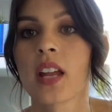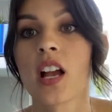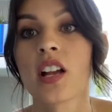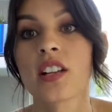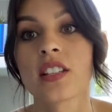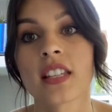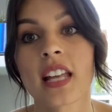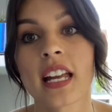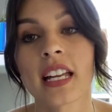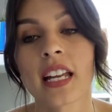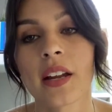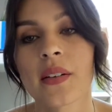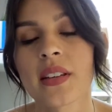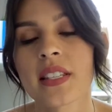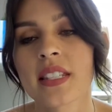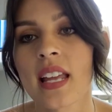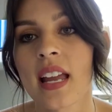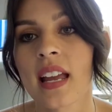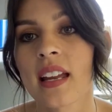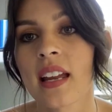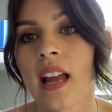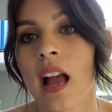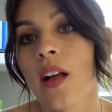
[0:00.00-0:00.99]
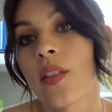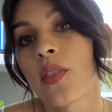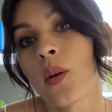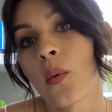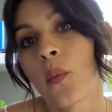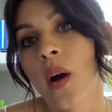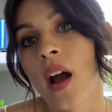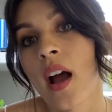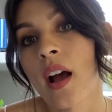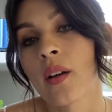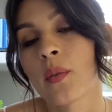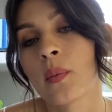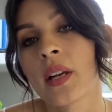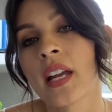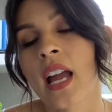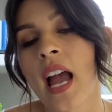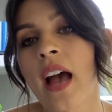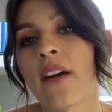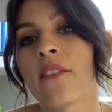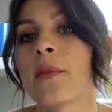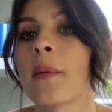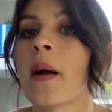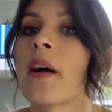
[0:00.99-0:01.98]
So like I was saying, out in the wild we
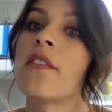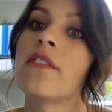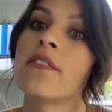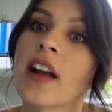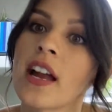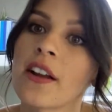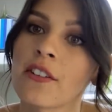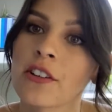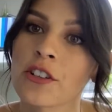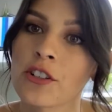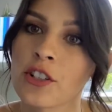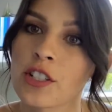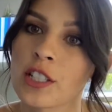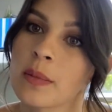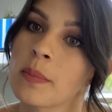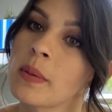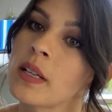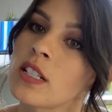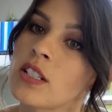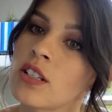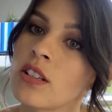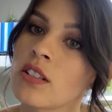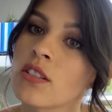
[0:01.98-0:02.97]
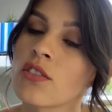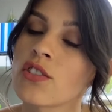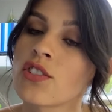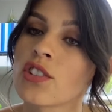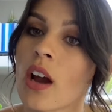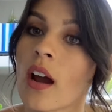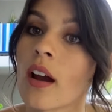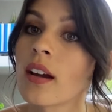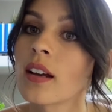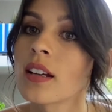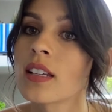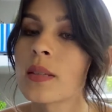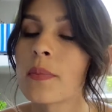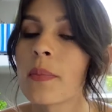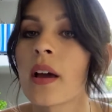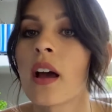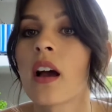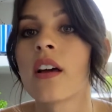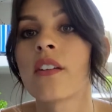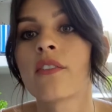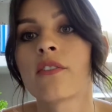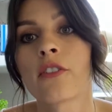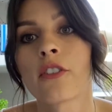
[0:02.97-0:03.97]
have about 500 species of sharks, but
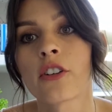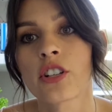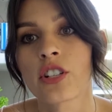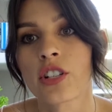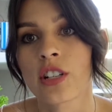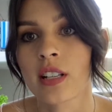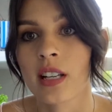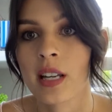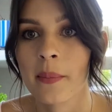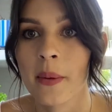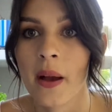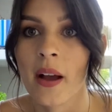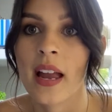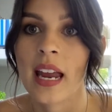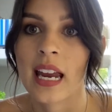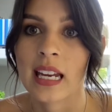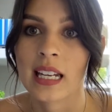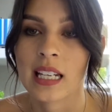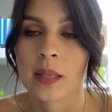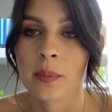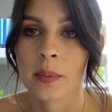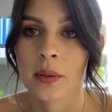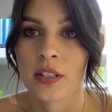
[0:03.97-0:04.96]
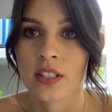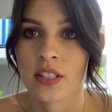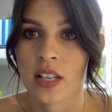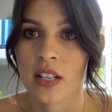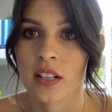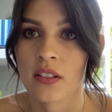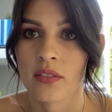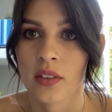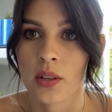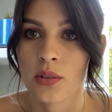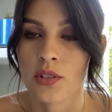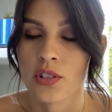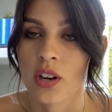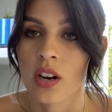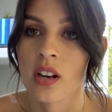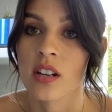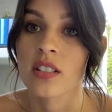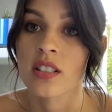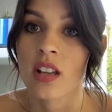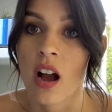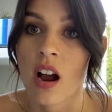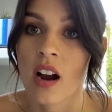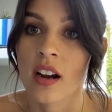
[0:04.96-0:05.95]
unfortunately about 80% of those
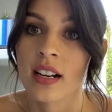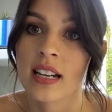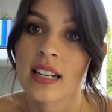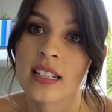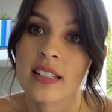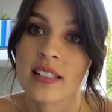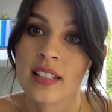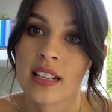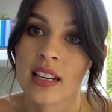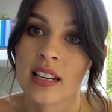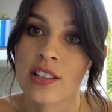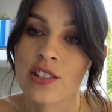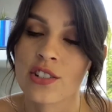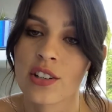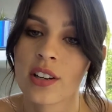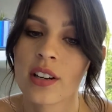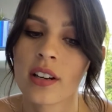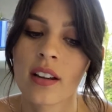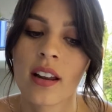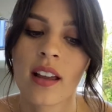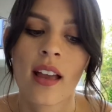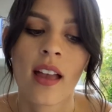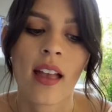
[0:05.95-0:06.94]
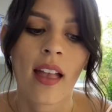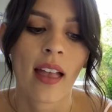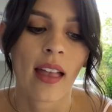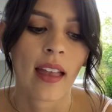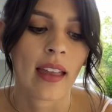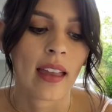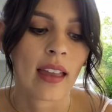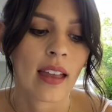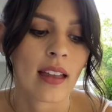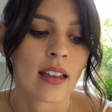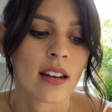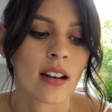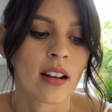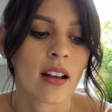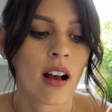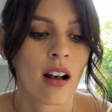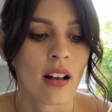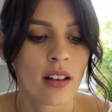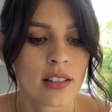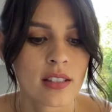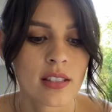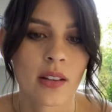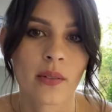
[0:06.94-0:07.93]
sharks are endangered, and
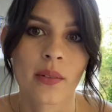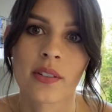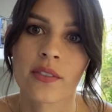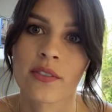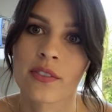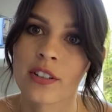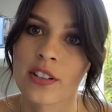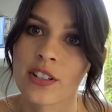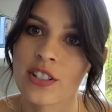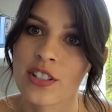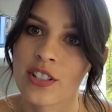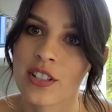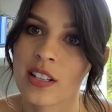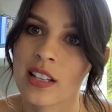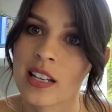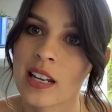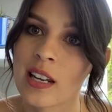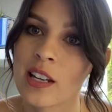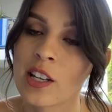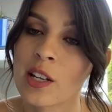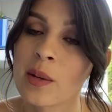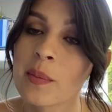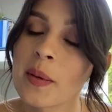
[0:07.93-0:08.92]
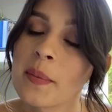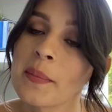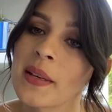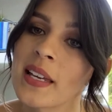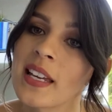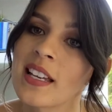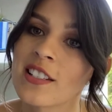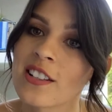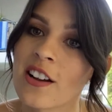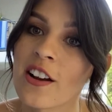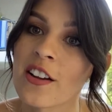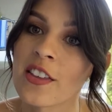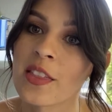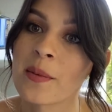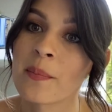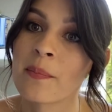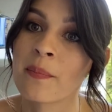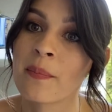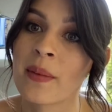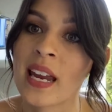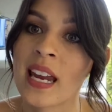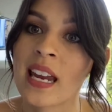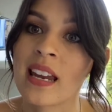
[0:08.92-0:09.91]
also unfortunately human beings are the
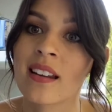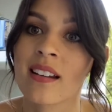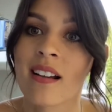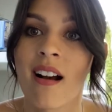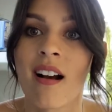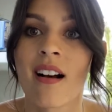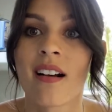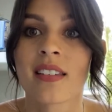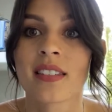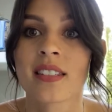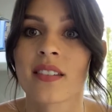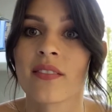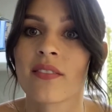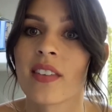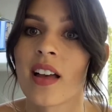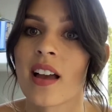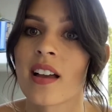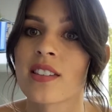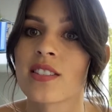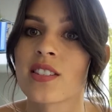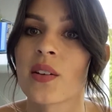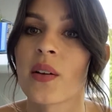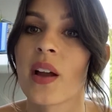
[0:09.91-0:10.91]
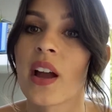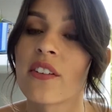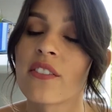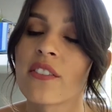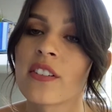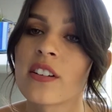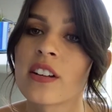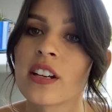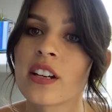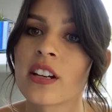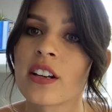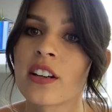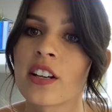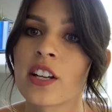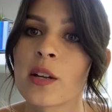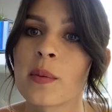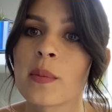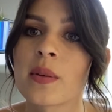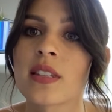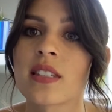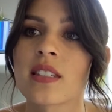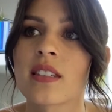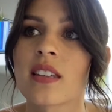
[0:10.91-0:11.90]
main cause of that. So every year
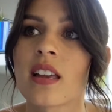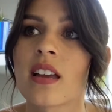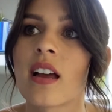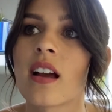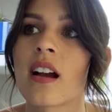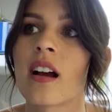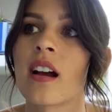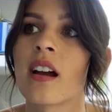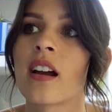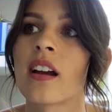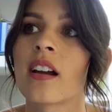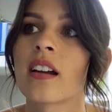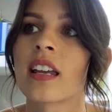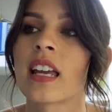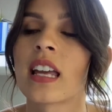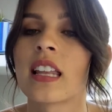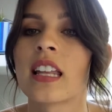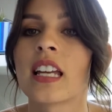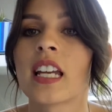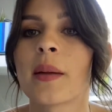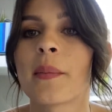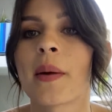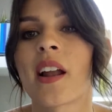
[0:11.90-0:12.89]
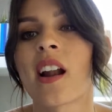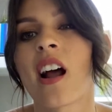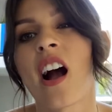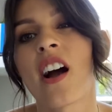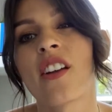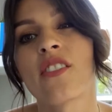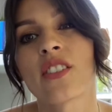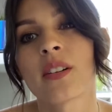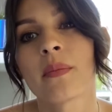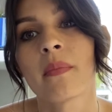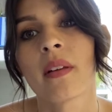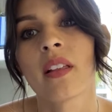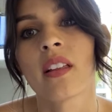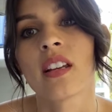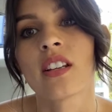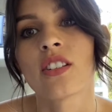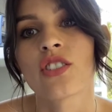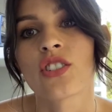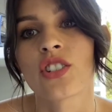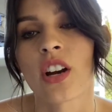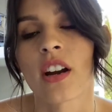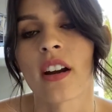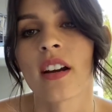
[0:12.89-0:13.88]
humans are killing about 100 million
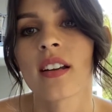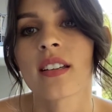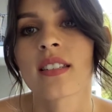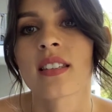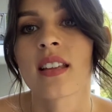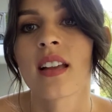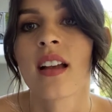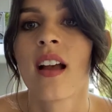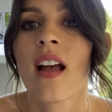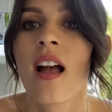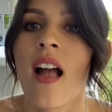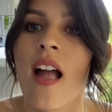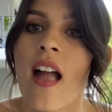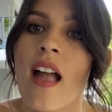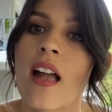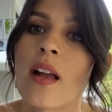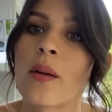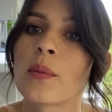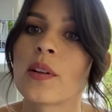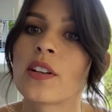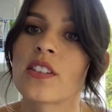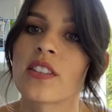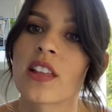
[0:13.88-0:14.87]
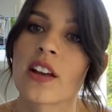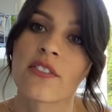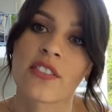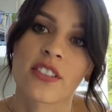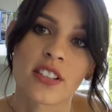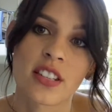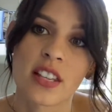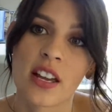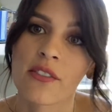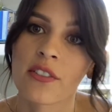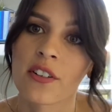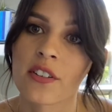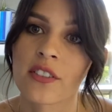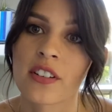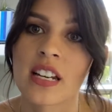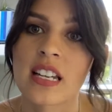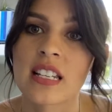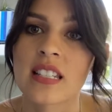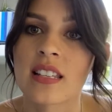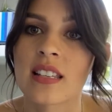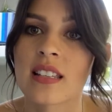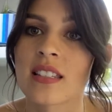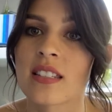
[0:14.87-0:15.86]
sharks, and we do that for several
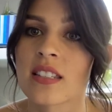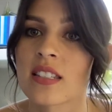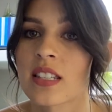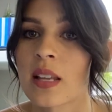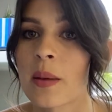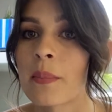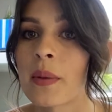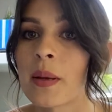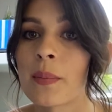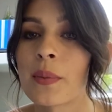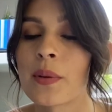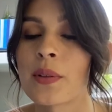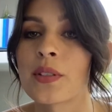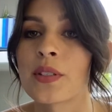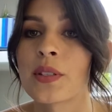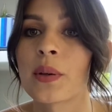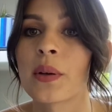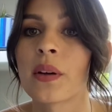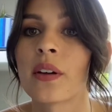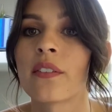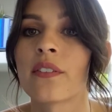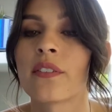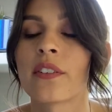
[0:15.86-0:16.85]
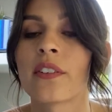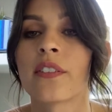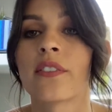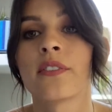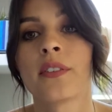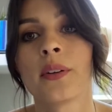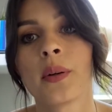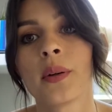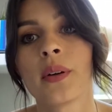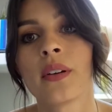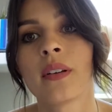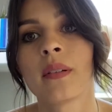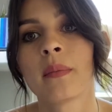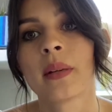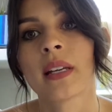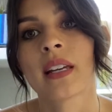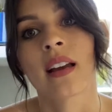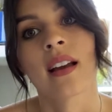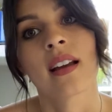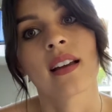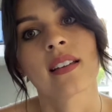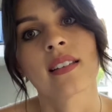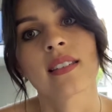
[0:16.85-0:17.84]
reasons. Some people do it for food
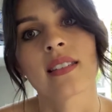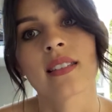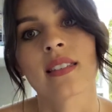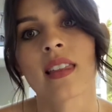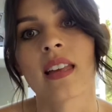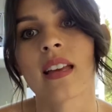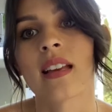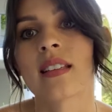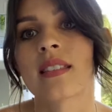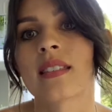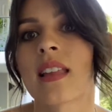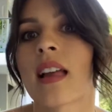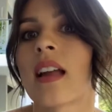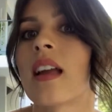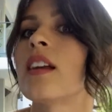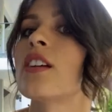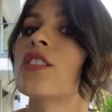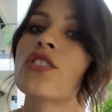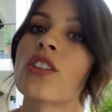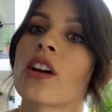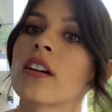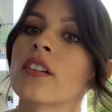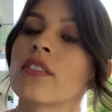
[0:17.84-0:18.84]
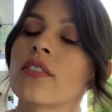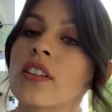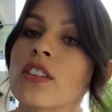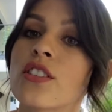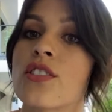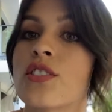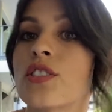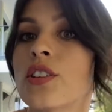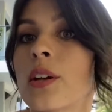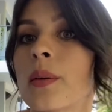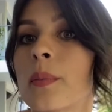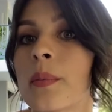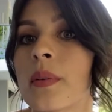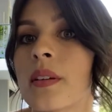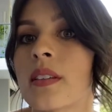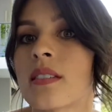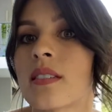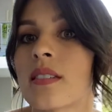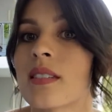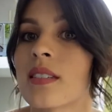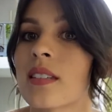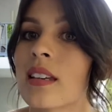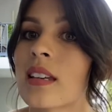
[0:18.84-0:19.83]
because things like shark fin soup is
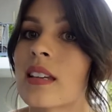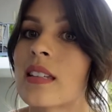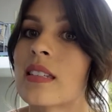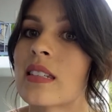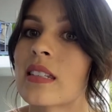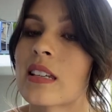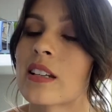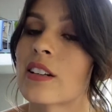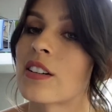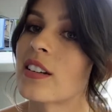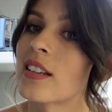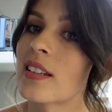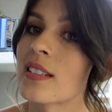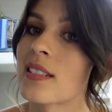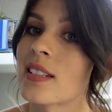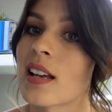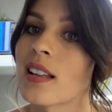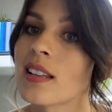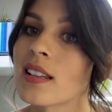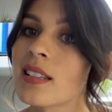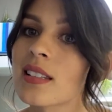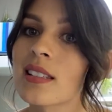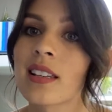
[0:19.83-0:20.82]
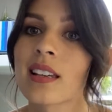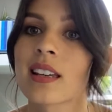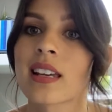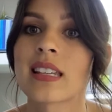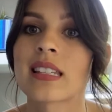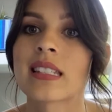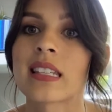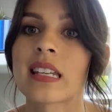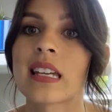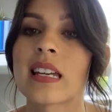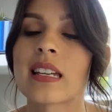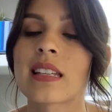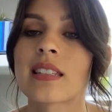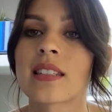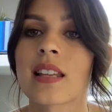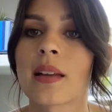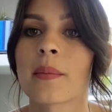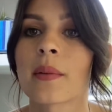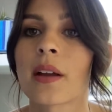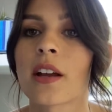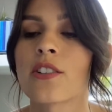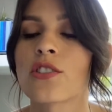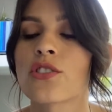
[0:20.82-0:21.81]
just considered a delicacy in
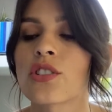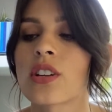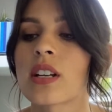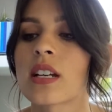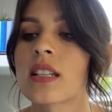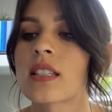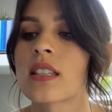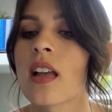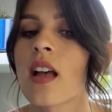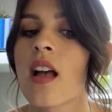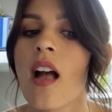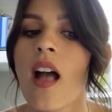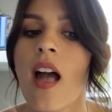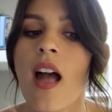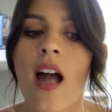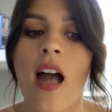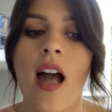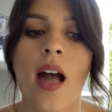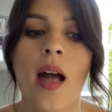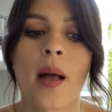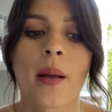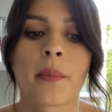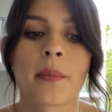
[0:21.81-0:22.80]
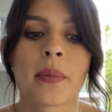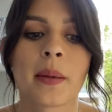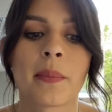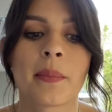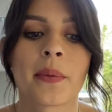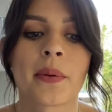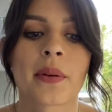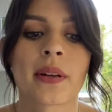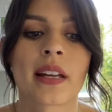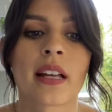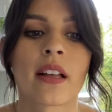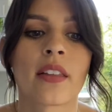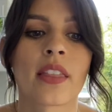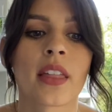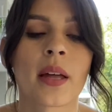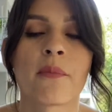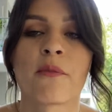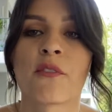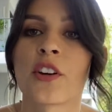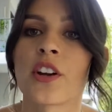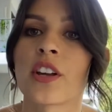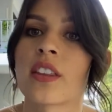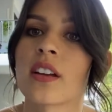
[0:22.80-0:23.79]
some countries. People kill them
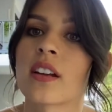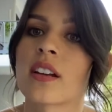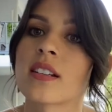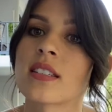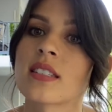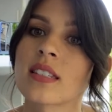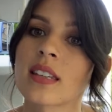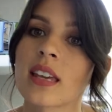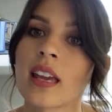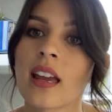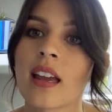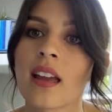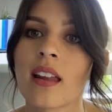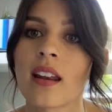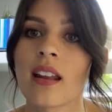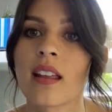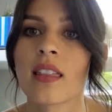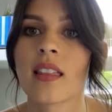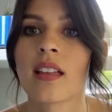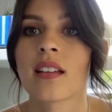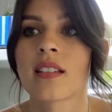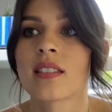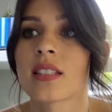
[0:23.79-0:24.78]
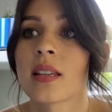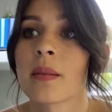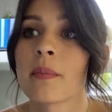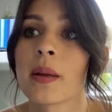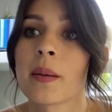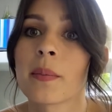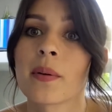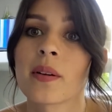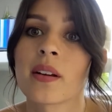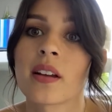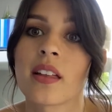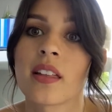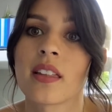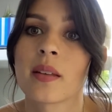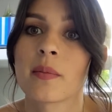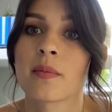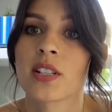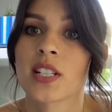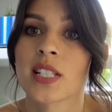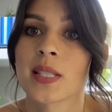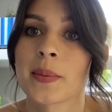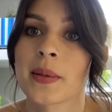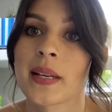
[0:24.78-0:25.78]
for their skin, and then some people kill them
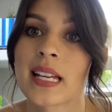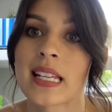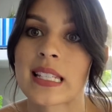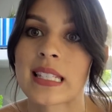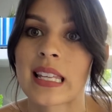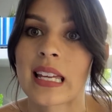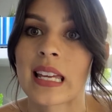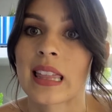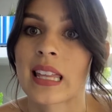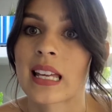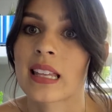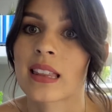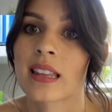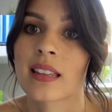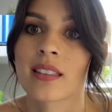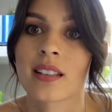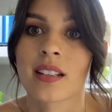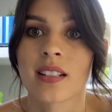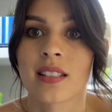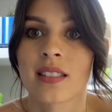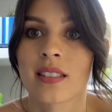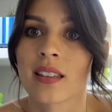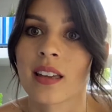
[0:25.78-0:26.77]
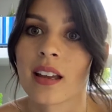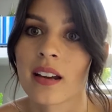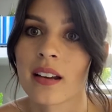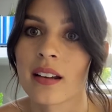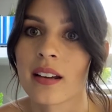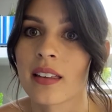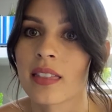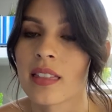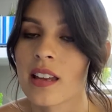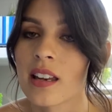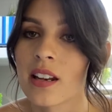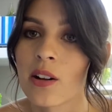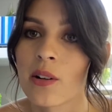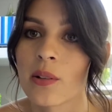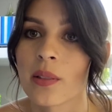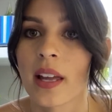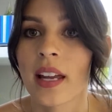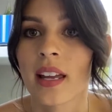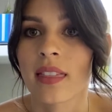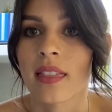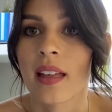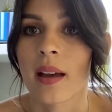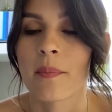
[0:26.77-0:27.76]
just because they think that they're scary and they don't
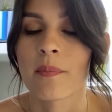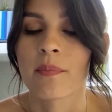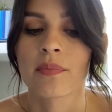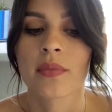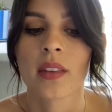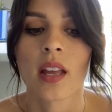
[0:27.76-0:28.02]
like them.